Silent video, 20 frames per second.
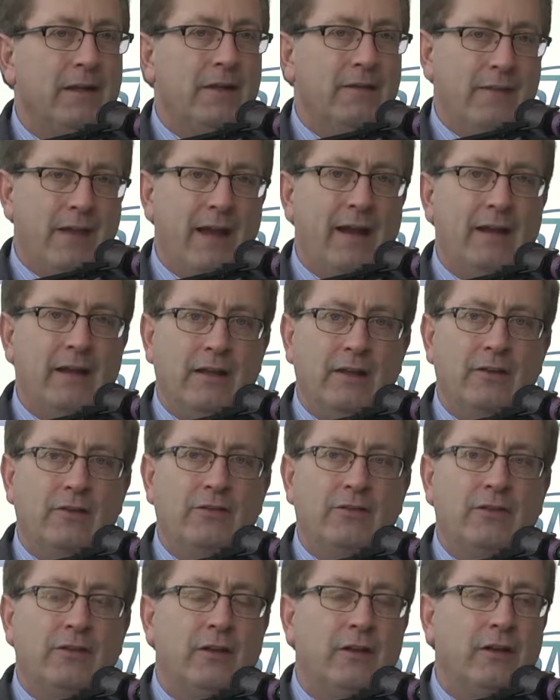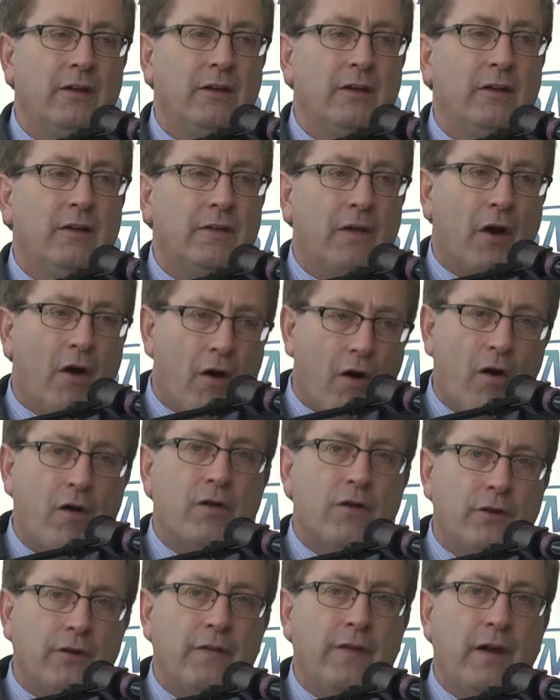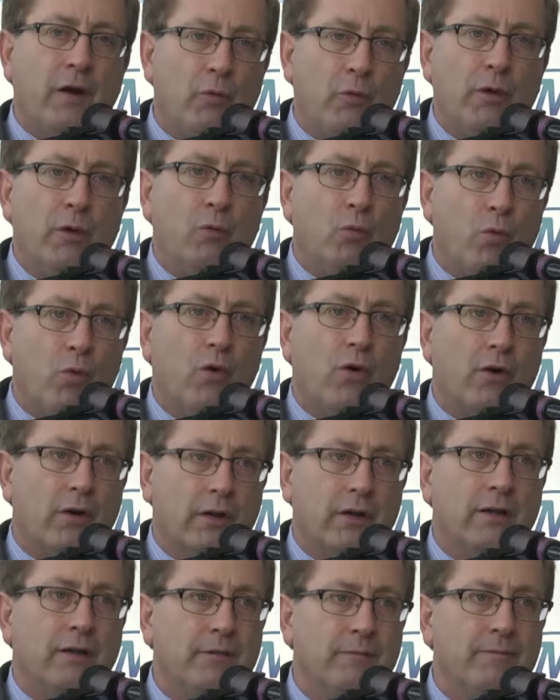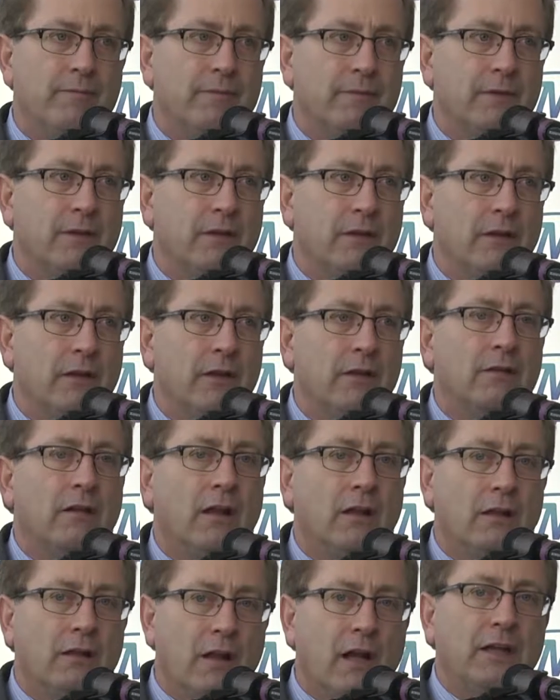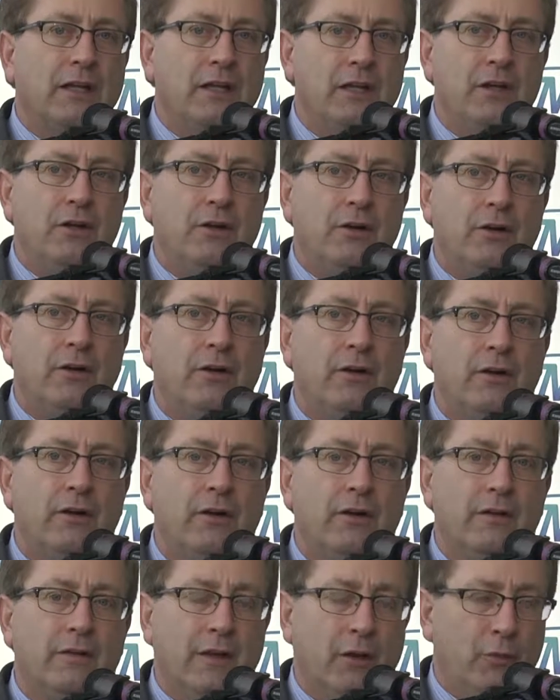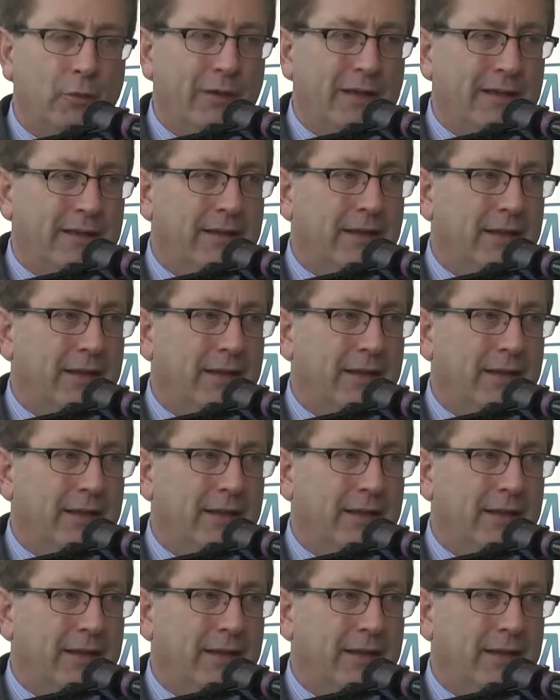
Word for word: and that is: the harder that we work, the luckier that we